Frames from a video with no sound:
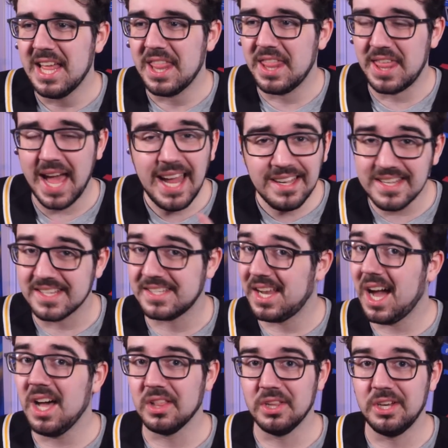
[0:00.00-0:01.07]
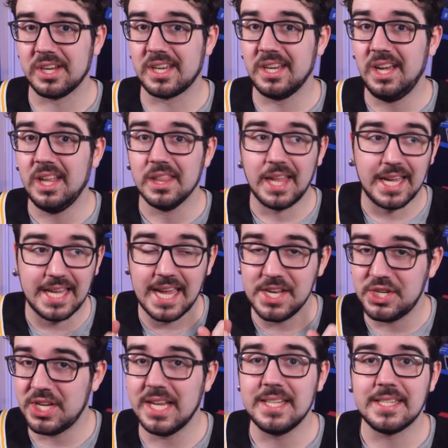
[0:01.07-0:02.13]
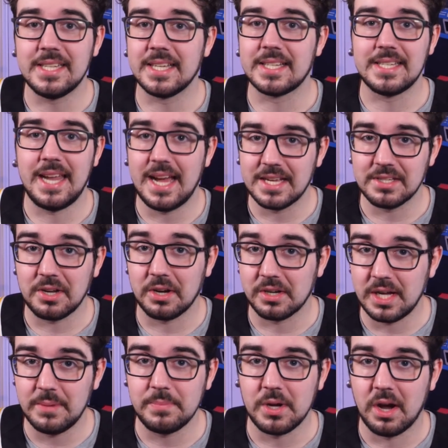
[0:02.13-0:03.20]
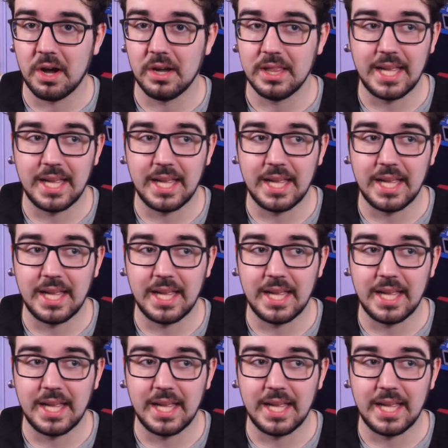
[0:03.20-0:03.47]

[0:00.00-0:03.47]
that does not look like a Gen 6 NASCAR Cup car.